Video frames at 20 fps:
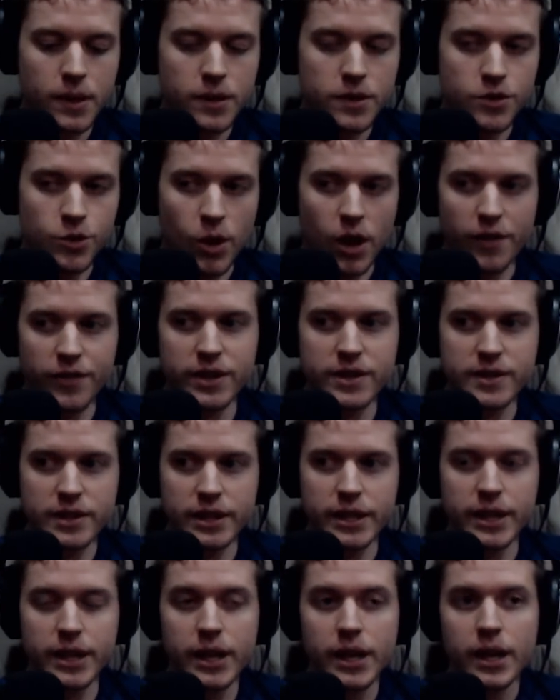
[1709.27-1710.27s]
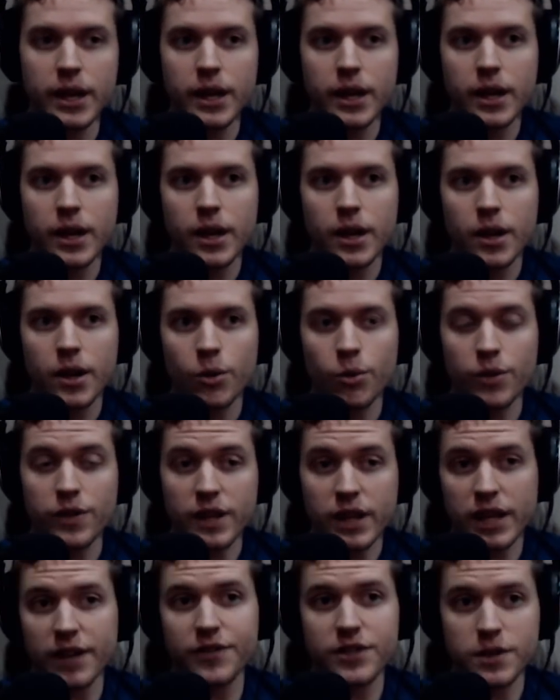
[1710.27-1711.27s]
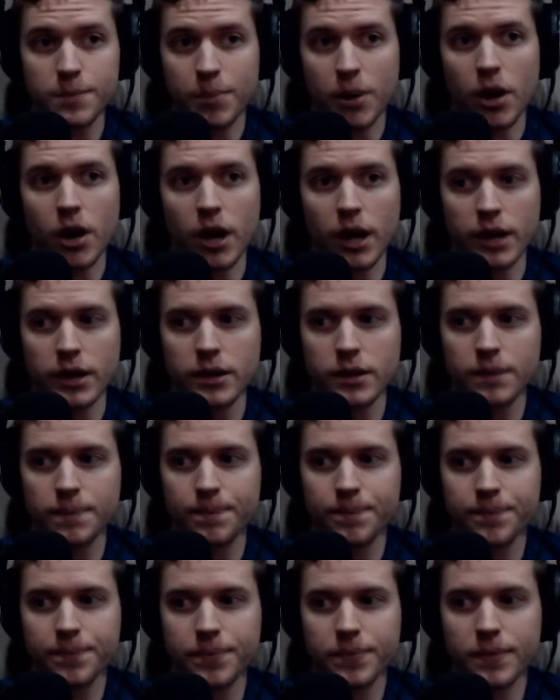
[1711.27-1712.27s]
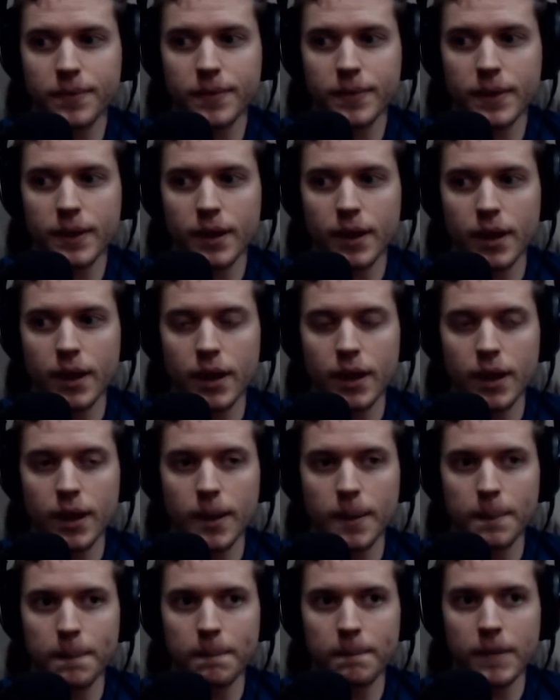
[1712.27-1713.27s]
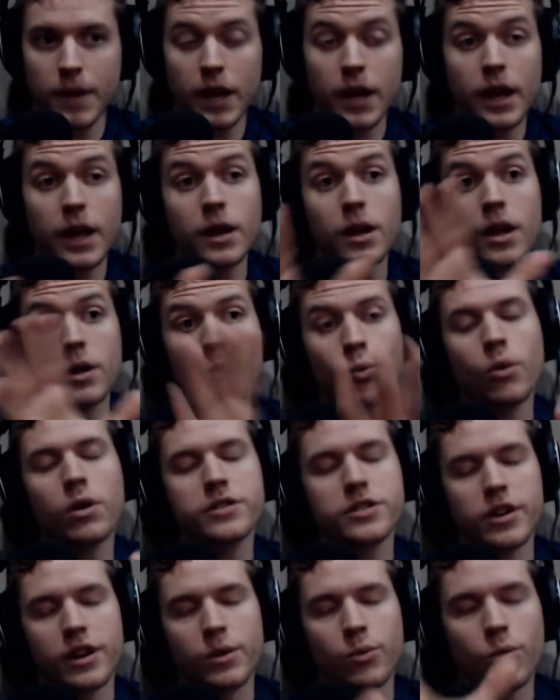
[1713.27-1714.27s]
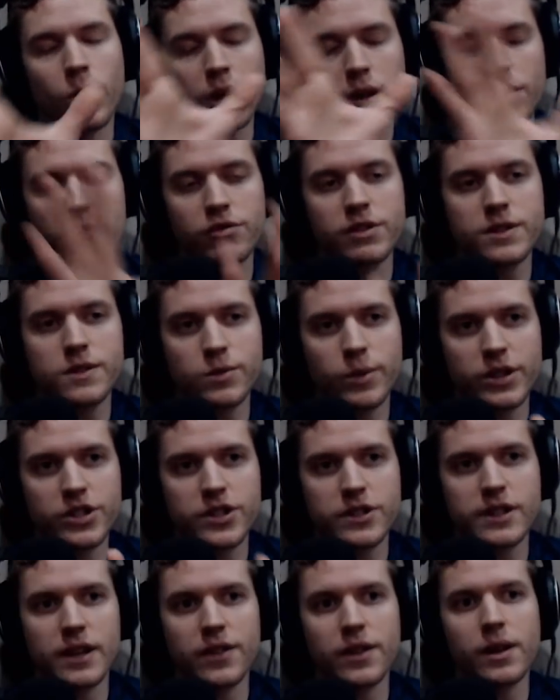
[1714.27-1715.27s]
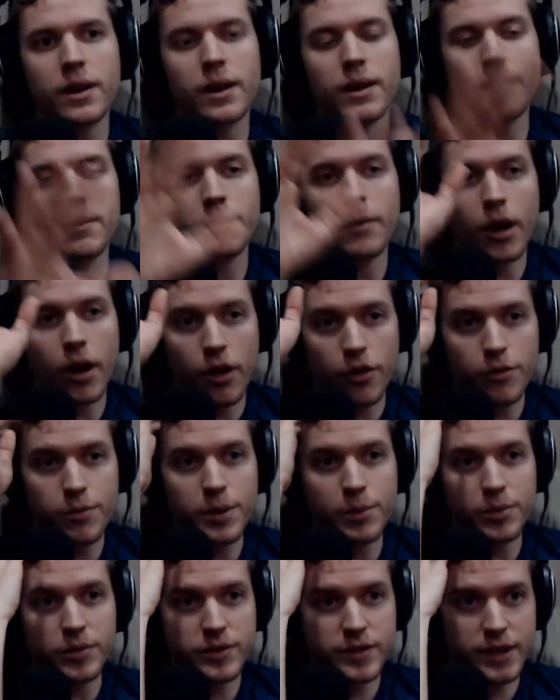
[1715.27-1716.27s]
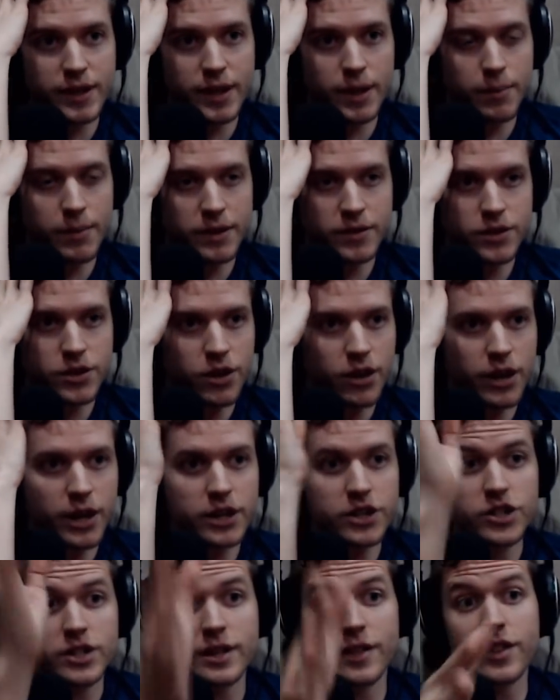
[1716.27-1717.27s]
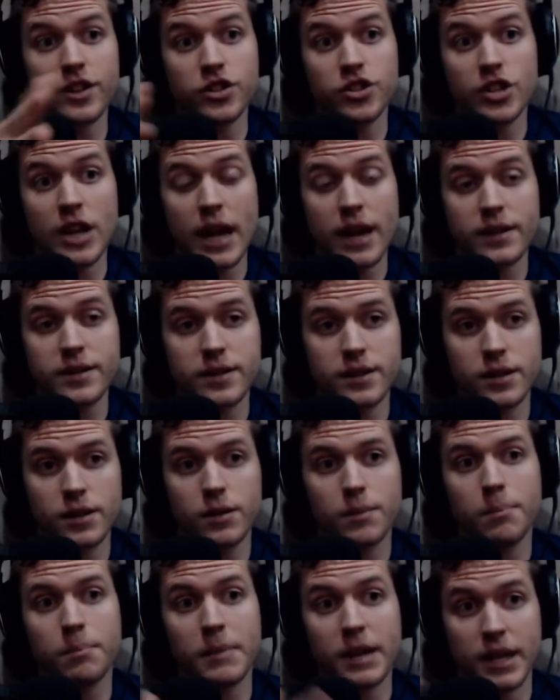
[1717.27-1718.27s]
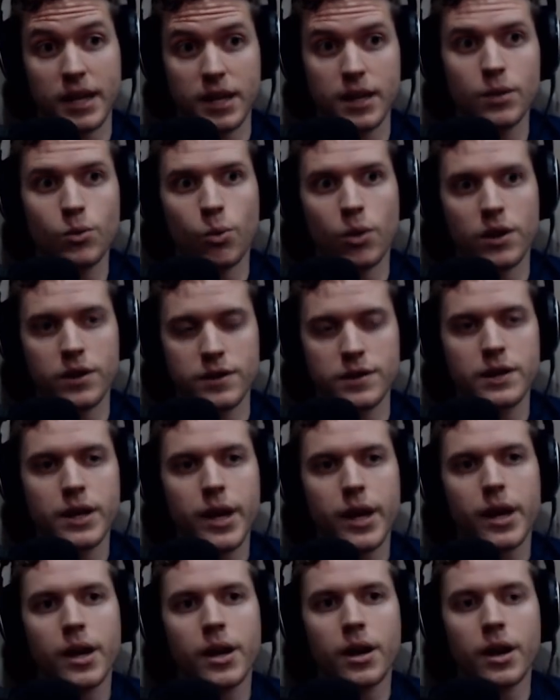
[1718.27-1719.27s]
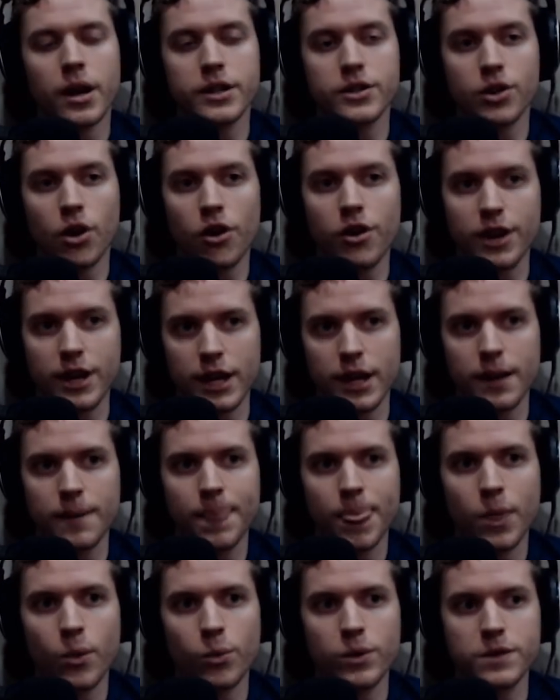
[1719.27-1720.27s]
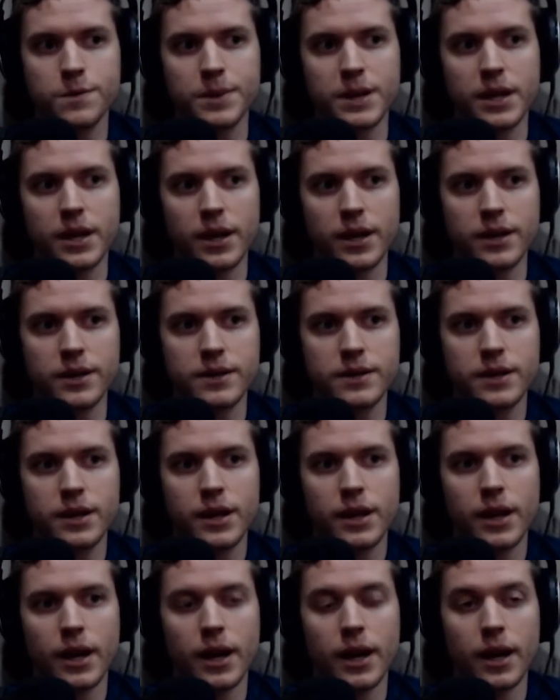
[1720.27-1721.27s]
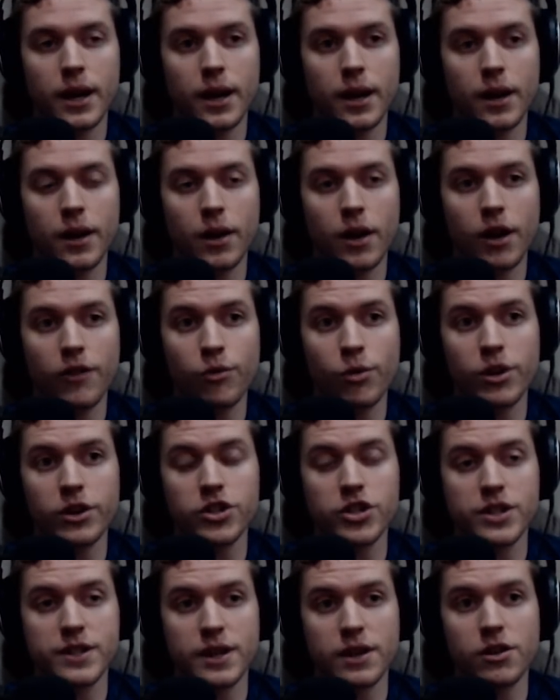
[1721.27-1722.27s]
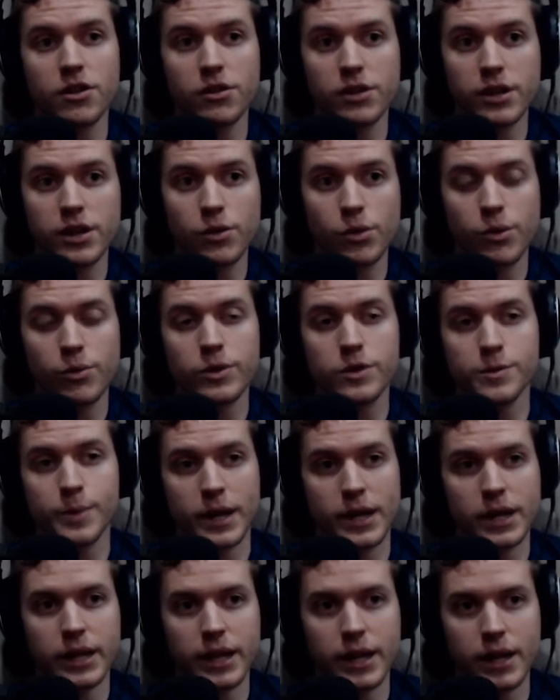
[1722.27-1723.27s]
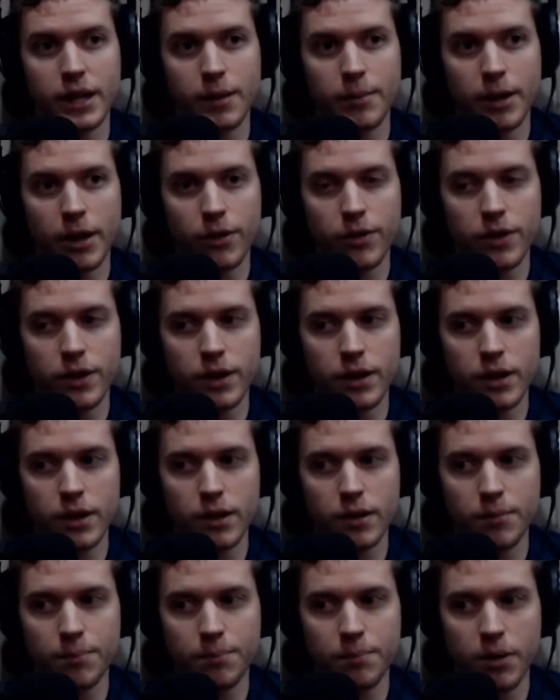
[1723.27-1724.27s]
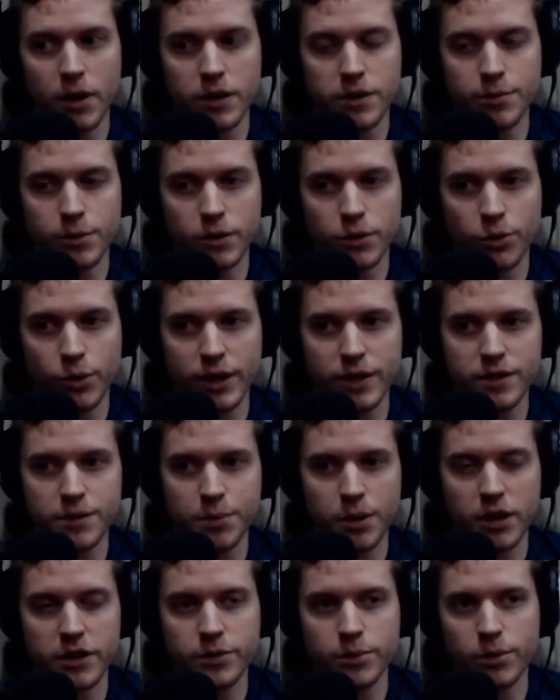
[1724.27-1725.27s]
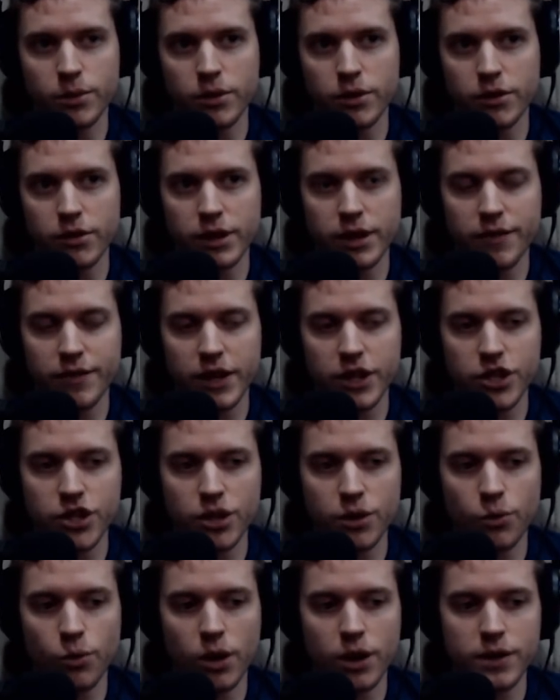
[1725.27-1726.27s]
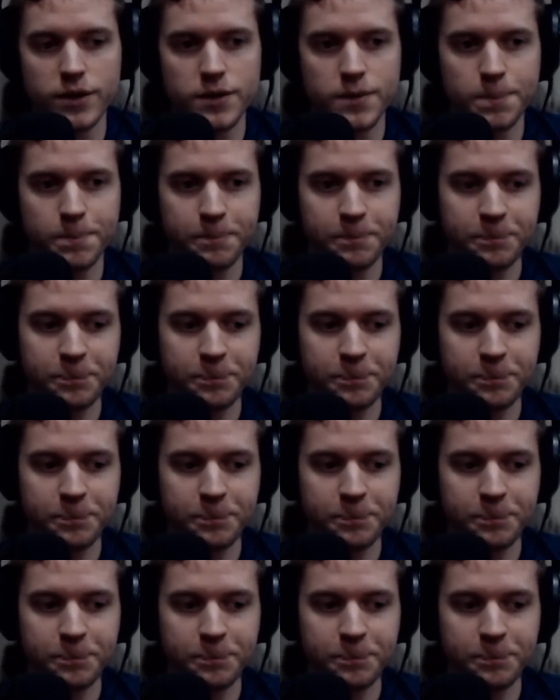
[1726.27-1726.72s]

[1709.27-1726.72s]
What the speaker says: So obviously, with Cliff as a pawn, one of the reasons why she said that other people see them as a target, and she said that Jackson Mickey was a target, was because of what she said earlier when we were speculating about the possible twist, possible early eviction, was